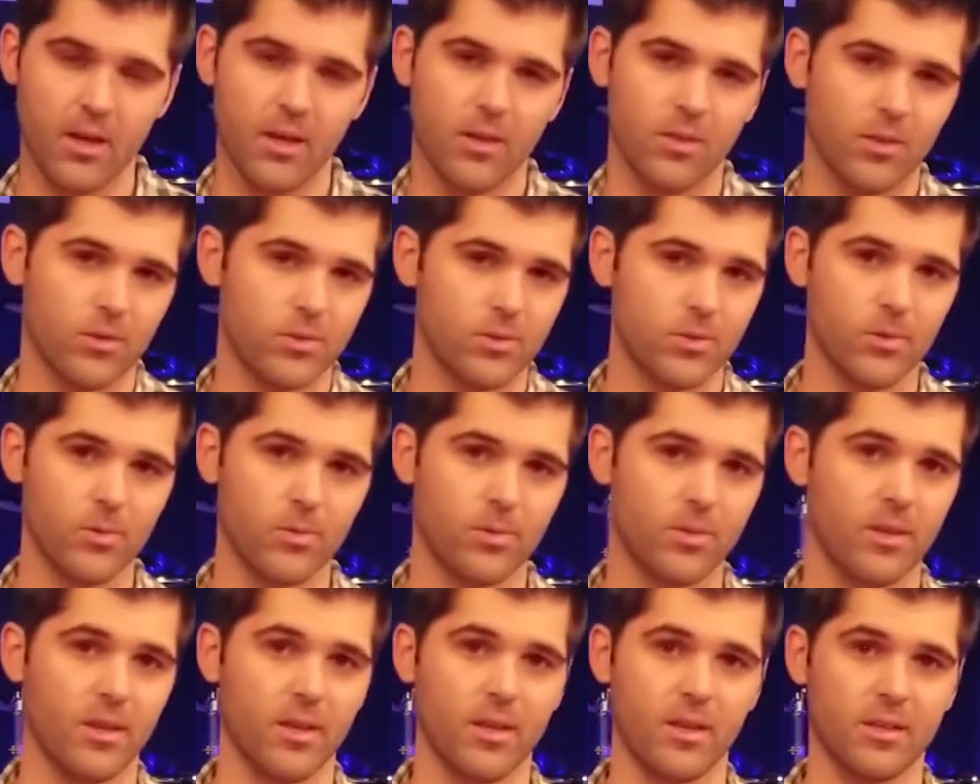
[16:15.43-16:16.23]
The
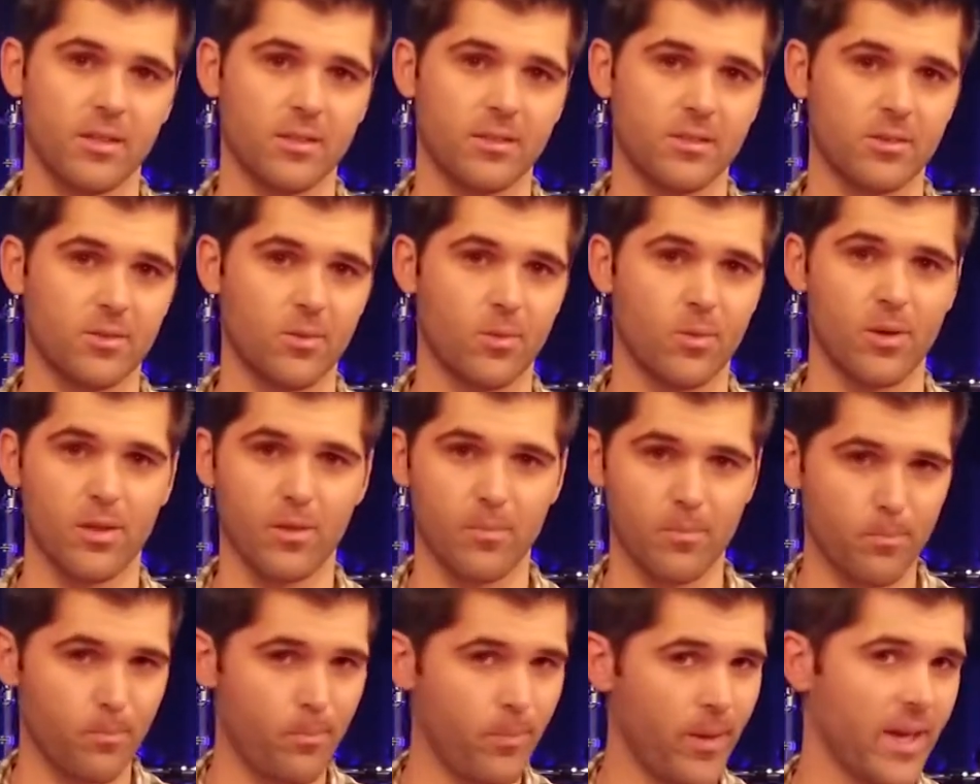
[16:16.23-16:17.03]
truth is, one of
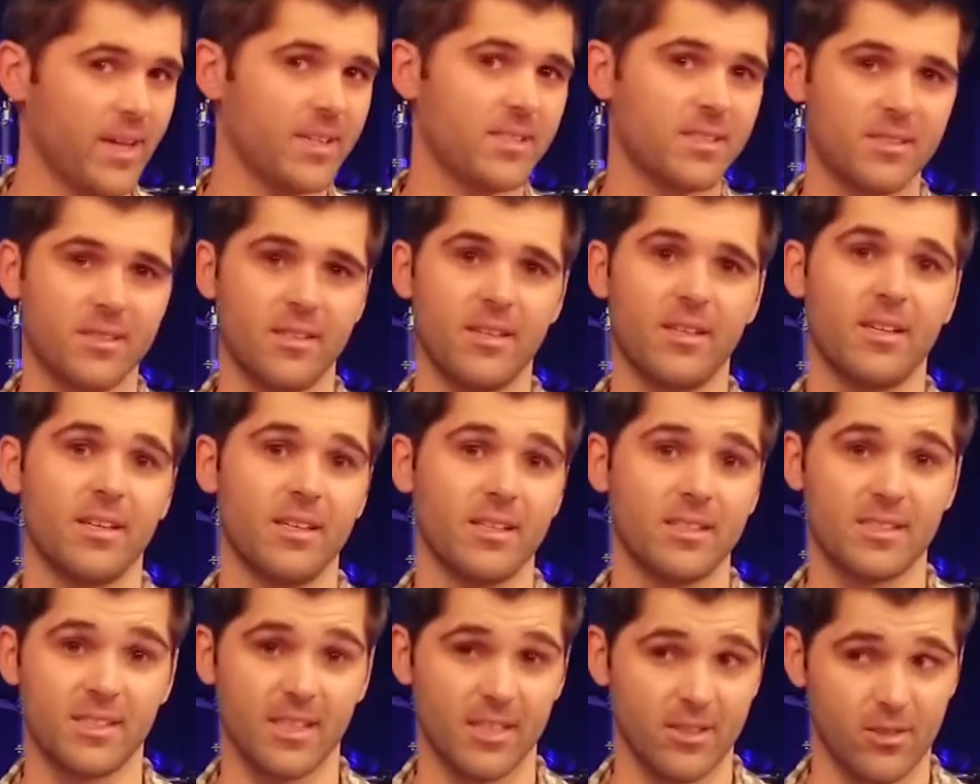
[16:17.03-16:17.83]
the best
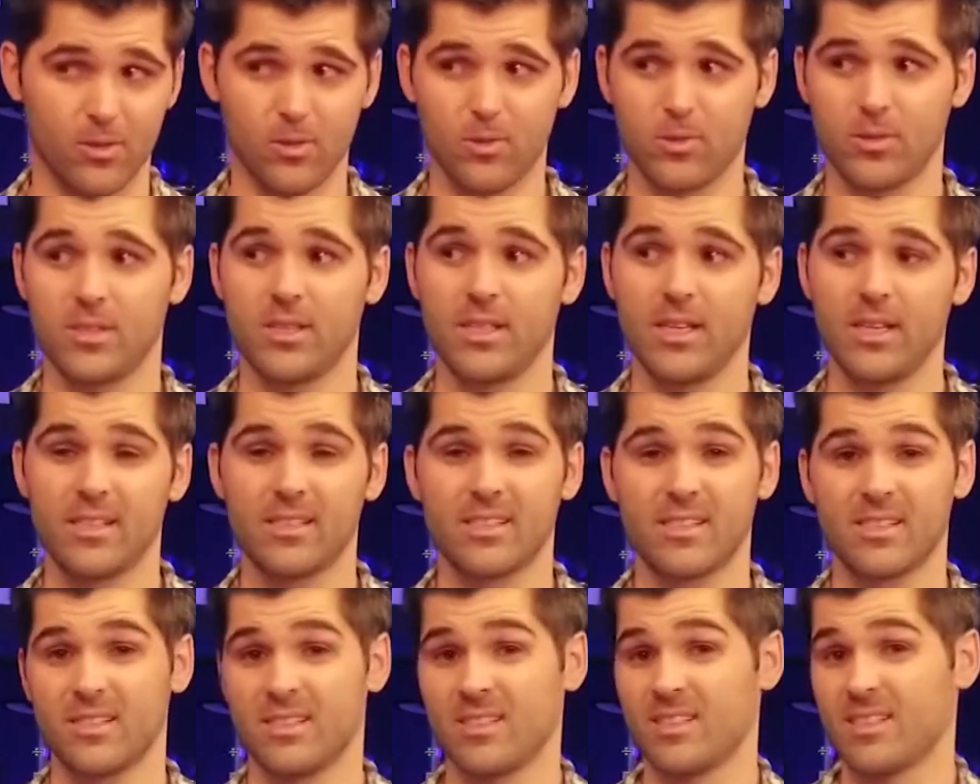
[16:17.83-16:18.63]
things in those
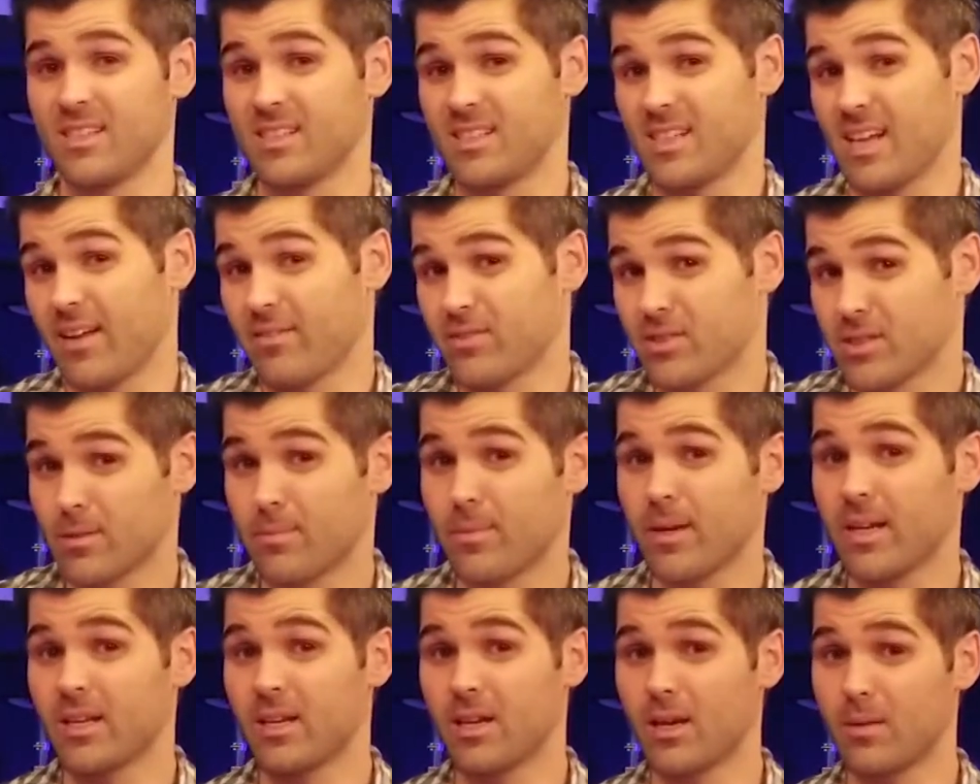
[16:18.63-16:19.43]
seasons is to have
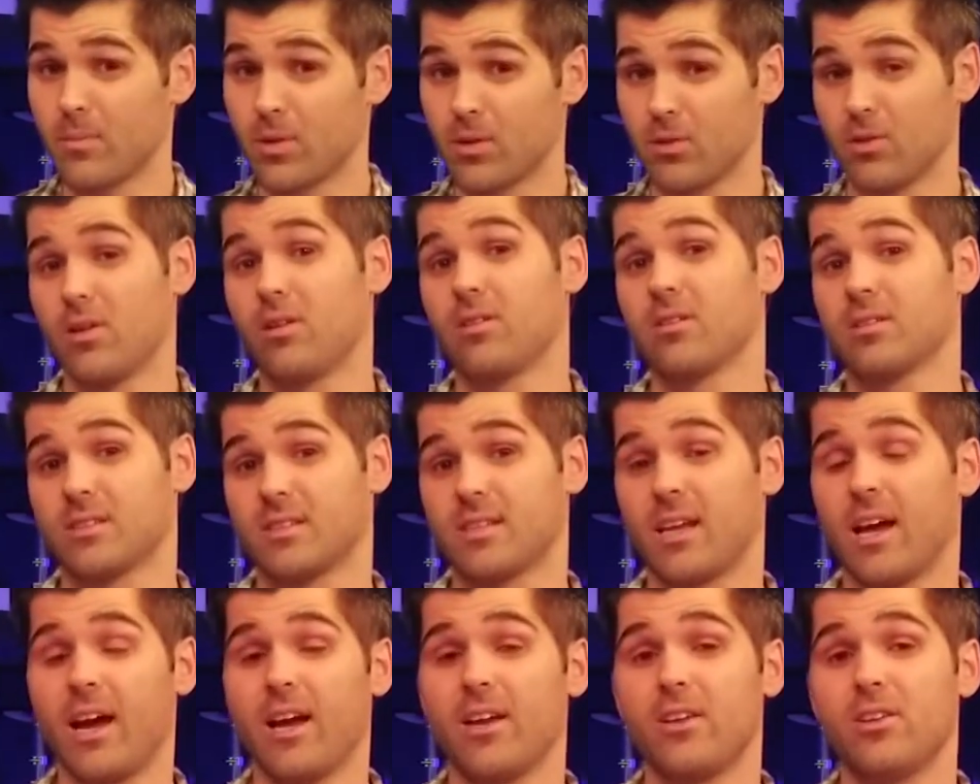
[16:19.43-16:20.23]
somebody come
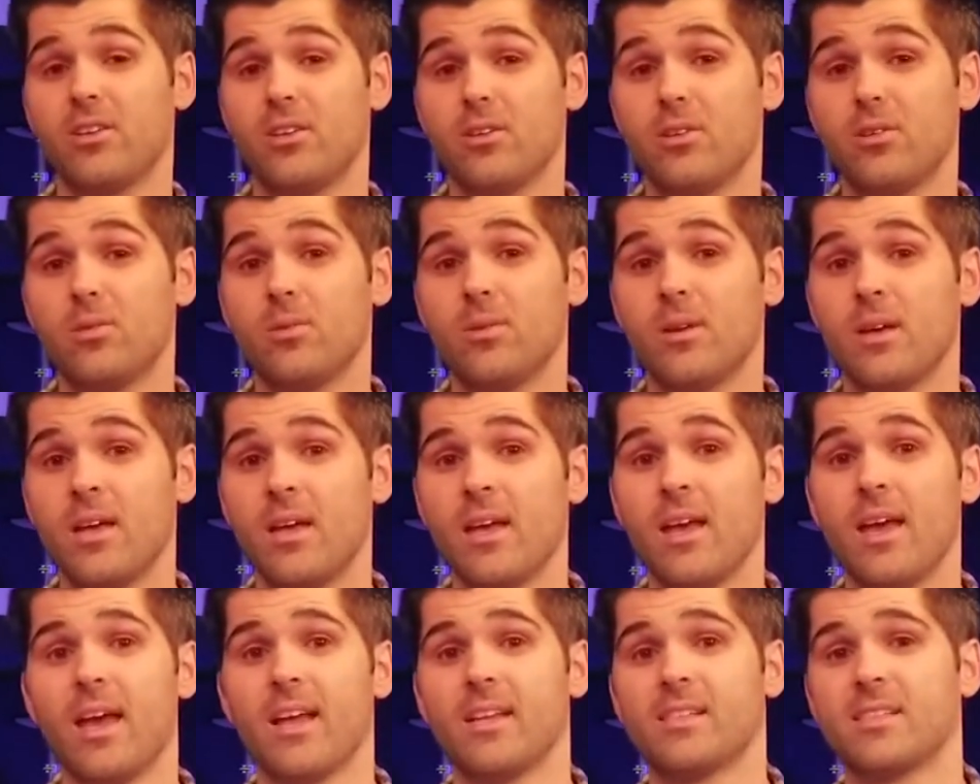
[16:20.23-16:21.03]
alongside you
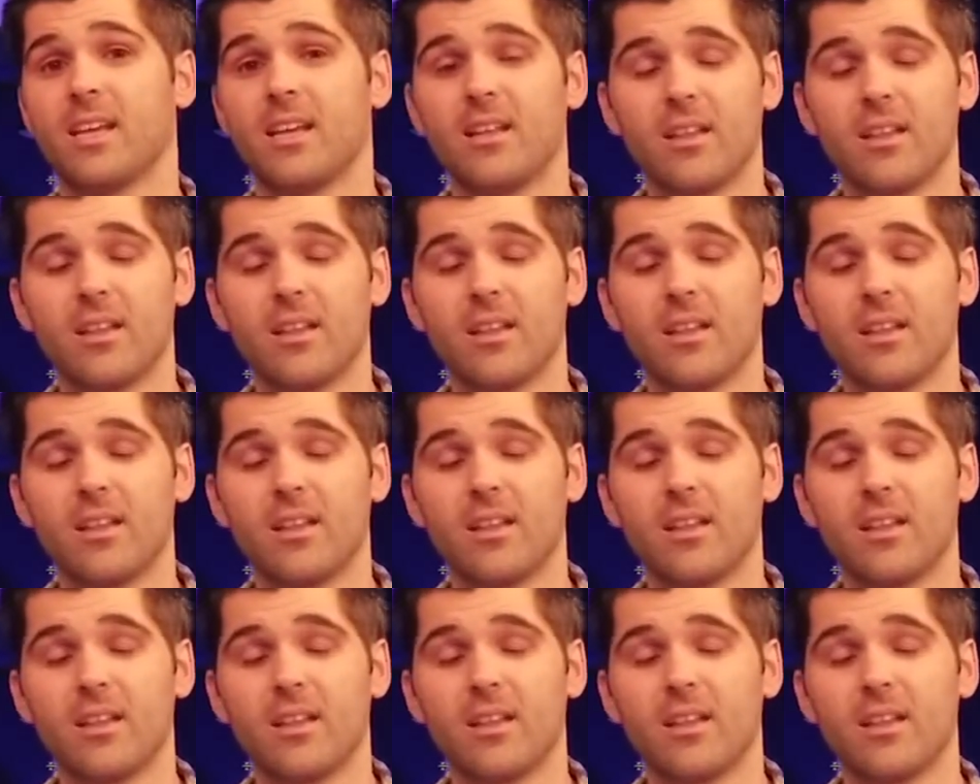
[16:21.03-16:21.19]
and say,